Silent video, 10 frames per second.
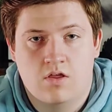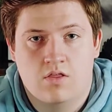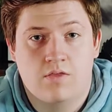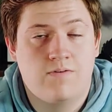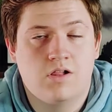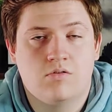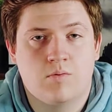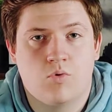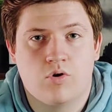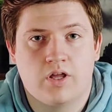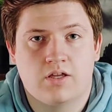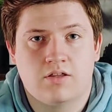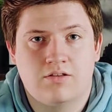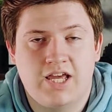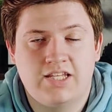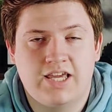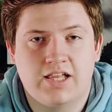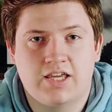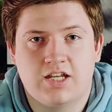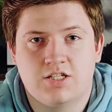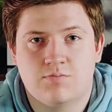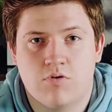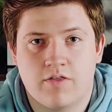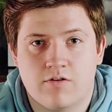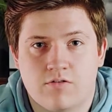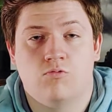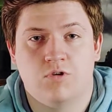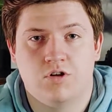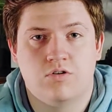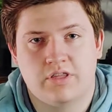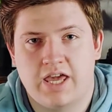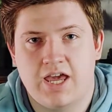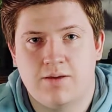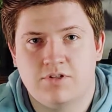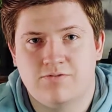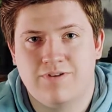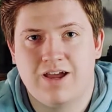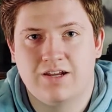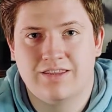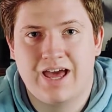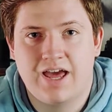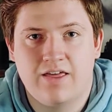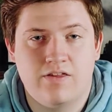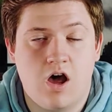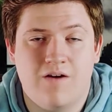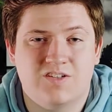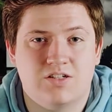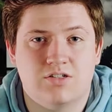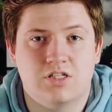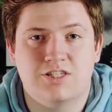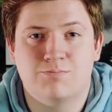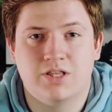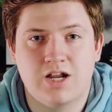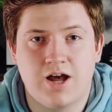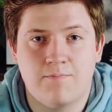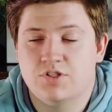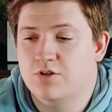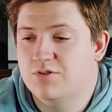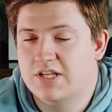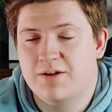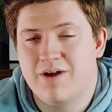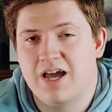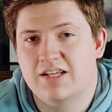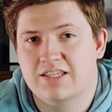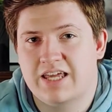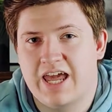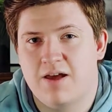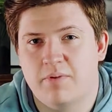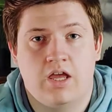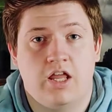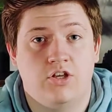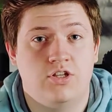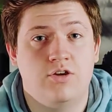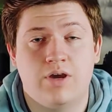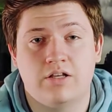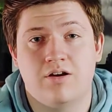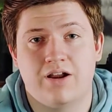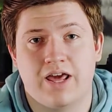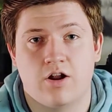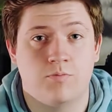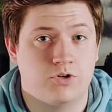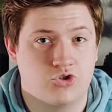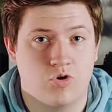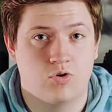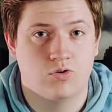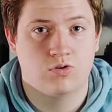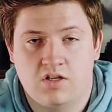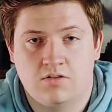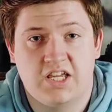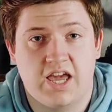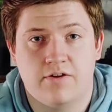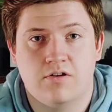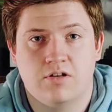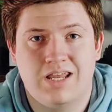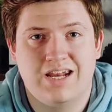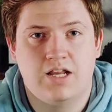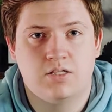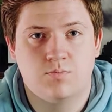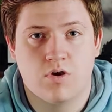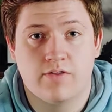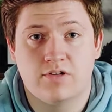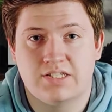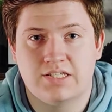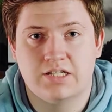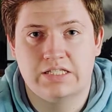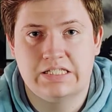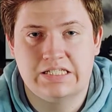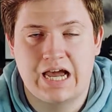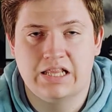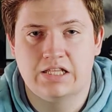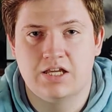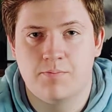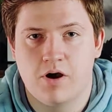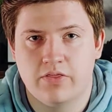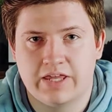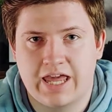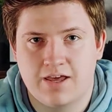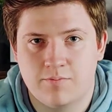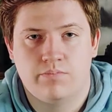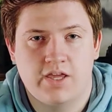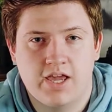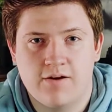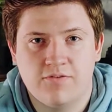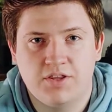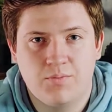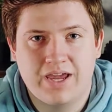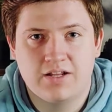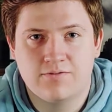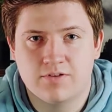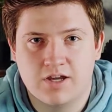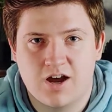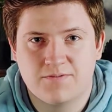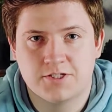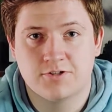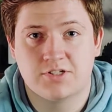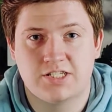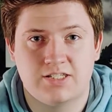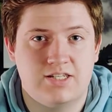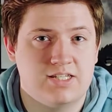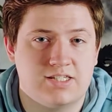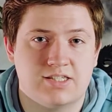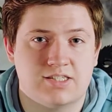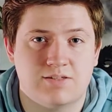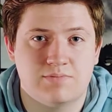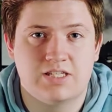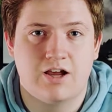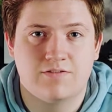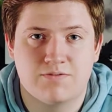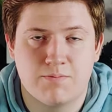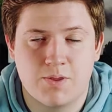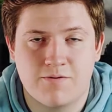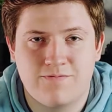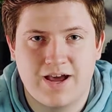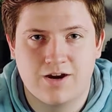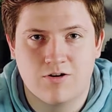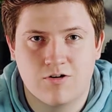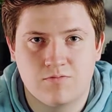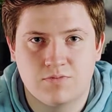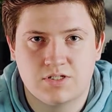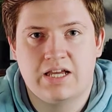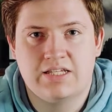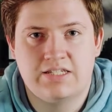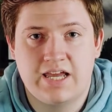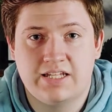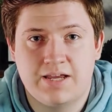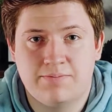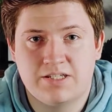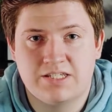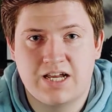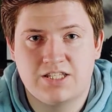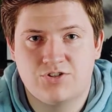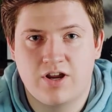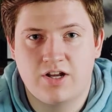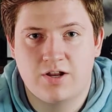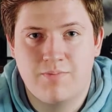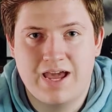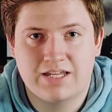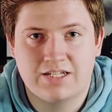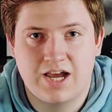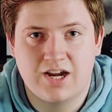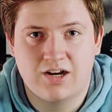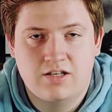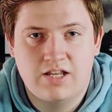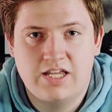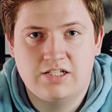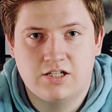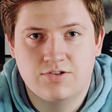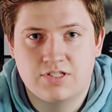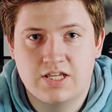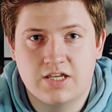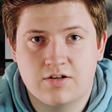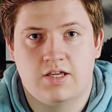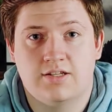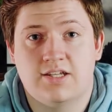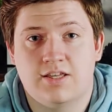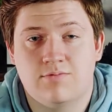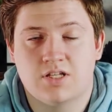The following morning, Ned Kelly and his brother returned to the camp to find that the officers had split up. 2 stayed behind at the camp, and 2 had gone out on patrol. Together, Ned and his brother descended silently upon the camp. They carefully waited for the officers to distance themselves from their firearms. As Dan kept his sights trained on McIntyre, Ned closed in until he was